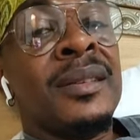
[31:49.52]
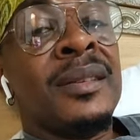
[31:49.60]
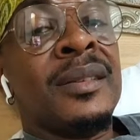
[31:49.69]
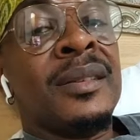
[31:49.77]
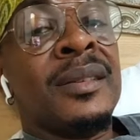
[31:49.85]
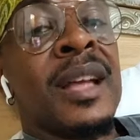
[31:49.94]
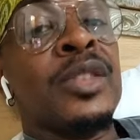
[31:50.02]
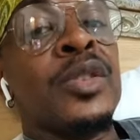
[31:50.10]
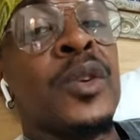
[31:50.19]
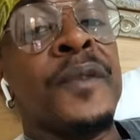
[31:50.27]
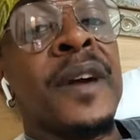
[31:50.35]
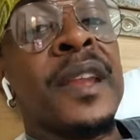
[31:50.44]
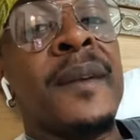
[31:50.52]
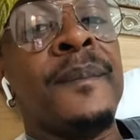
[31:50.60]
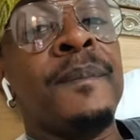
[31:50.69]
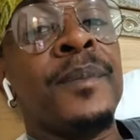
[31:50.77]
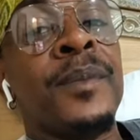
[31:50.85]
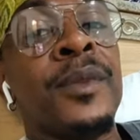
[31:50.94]
And no for them,
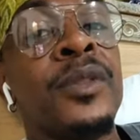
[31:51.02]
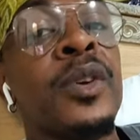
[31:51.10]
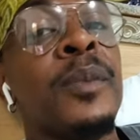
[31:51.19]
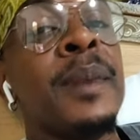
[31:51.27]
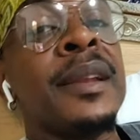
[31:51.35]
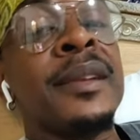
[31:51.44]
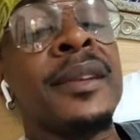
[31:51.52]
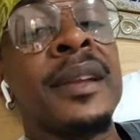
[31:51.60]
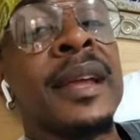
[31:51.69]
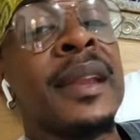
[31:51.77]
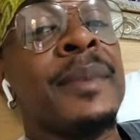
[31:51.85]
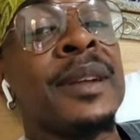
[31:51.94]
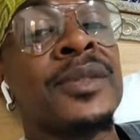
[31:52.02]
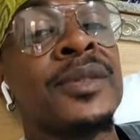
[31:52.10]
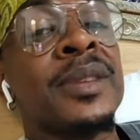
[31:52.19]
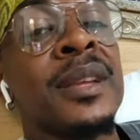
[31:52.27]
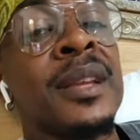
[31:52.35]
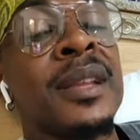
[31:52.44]
nobody near of them as on the
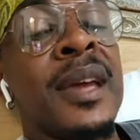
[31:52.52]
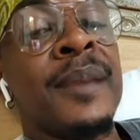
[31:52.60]
daytime.